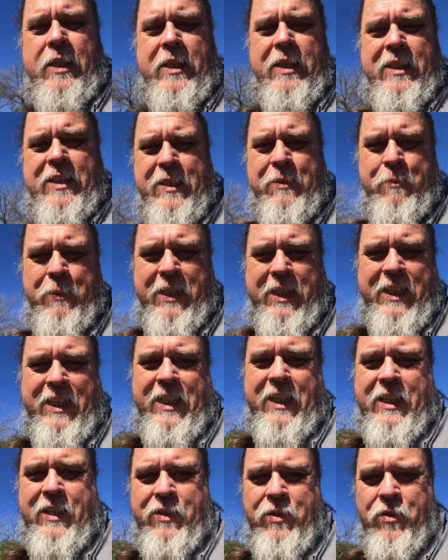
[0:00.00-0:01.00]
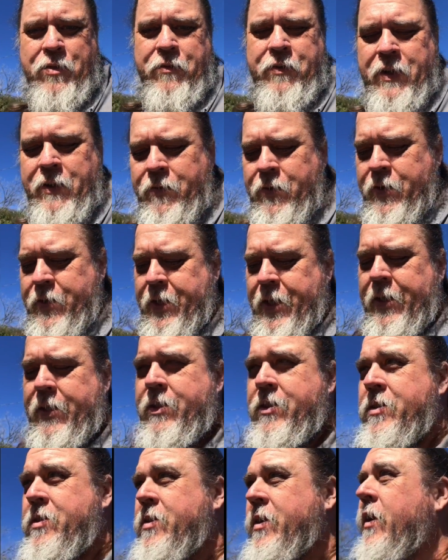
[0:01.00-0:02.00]
It is me again, your favorite
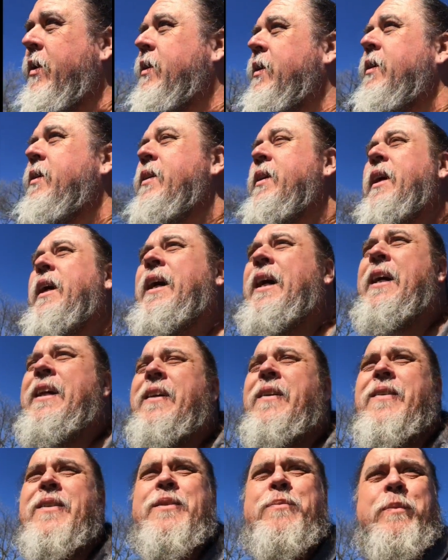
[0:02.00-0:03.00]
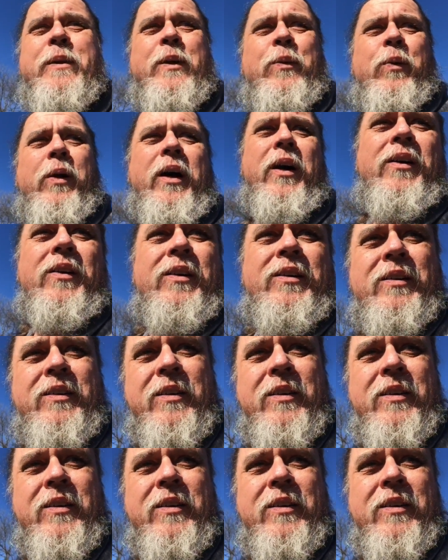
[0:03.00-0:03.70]
Texas trucker, and yeah, I know it's been a while,